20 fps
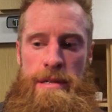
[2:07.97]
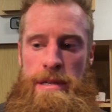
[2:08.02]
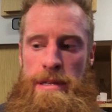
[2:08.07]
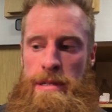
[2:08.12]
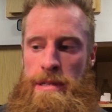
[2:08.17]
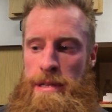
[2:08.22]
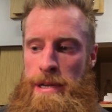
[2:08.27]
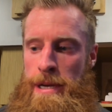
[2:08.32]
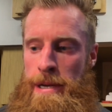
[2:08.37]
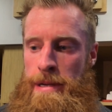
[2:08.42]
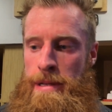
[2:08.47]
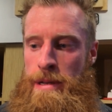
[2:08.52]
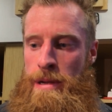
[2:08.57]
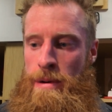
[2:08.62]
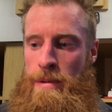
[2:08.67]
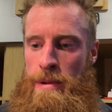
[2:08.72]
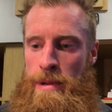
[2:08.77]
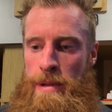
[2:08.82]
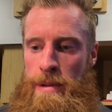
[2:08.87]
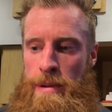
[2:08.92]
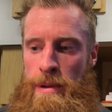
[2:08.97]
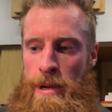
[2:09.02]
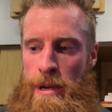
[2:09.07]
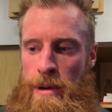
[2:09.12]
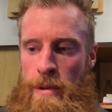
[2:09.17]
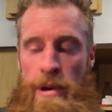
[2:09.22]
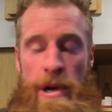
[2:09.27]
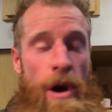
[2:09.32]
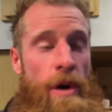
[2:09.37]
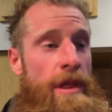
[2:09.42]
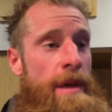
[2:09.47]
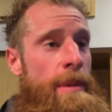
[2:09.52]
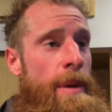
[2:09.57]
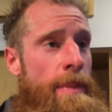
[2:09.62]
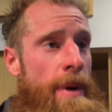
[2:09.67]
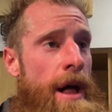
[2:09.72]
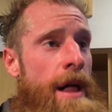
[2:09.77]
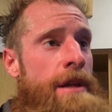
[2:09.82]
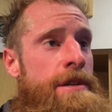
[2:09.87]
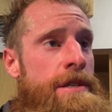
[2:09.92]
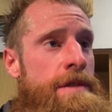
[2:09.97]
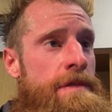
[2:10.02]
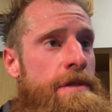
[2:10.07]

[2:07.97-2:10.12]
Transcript: and uh, you know, we, we owe them an apology